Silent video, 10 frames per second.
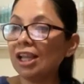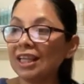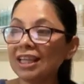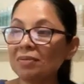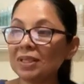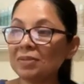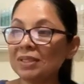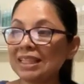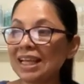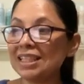Hola, Debbie,
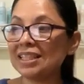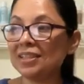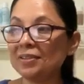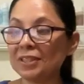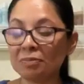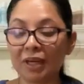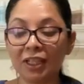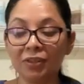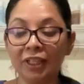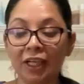¿cómo estás? Where's
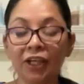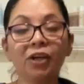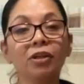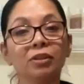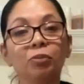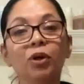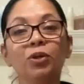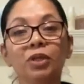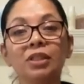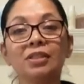my glue gun? Girl,
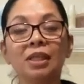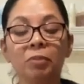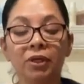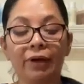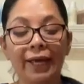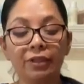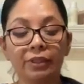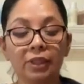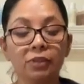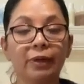well, you need to send me your
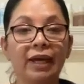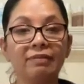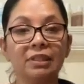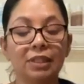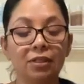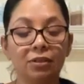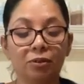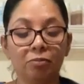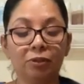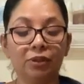address. That's why I haven't sent
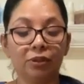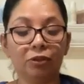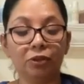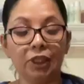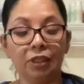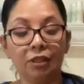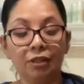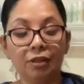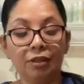you your glue gun.